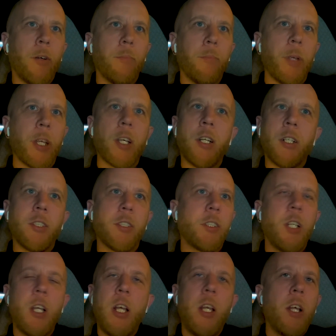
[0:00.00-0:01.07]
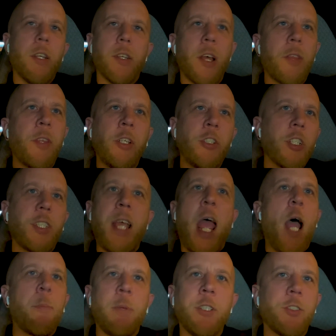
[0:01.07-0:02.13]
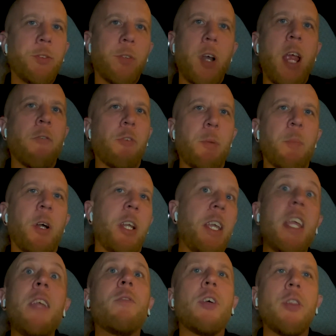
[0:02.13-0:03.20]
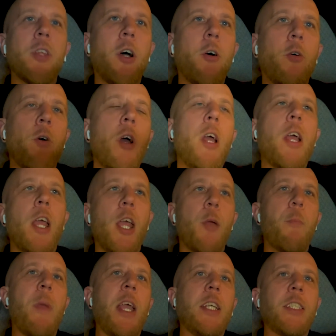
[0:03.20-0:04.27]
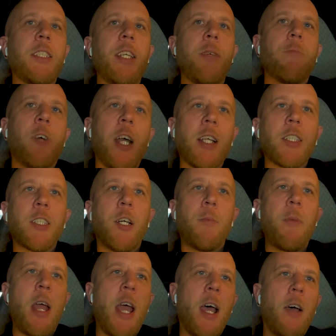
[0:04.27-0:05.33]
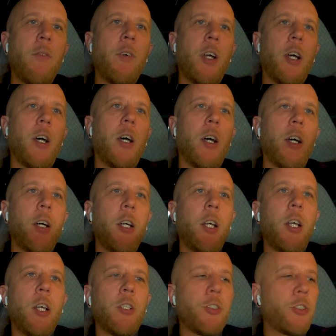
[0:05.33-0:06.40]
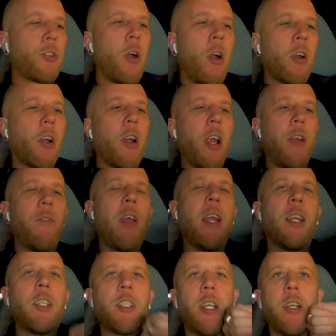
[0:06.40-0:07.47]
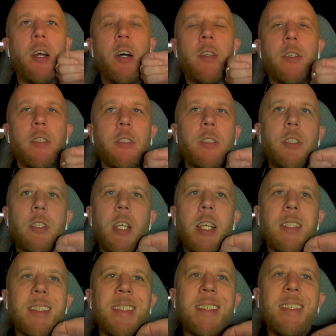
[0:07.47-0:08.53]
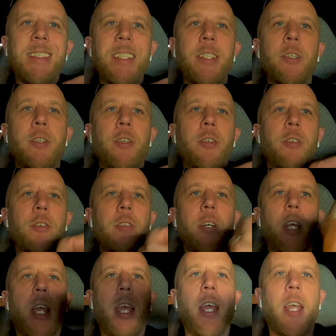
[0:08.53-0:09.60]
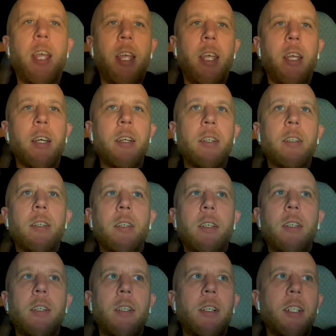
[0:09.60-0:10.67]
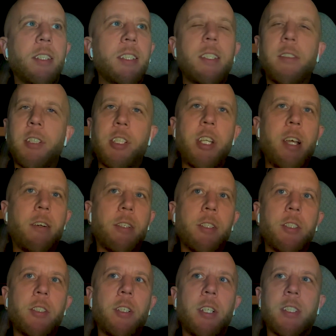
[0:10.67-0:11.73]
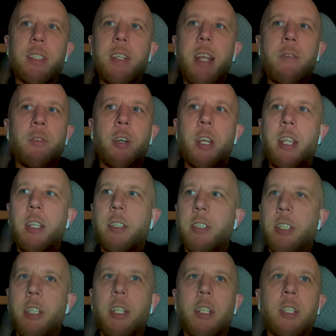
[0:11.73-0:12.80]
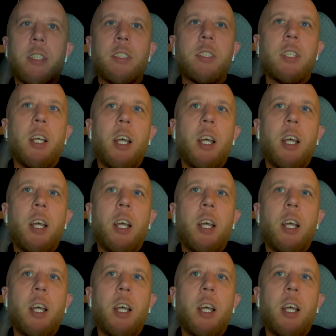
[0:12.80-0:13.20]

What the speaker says: Because nothing just happens for everybody, even though it may seem like some have a stronger advantage than others. It's still a challenge. It's never easy, and it's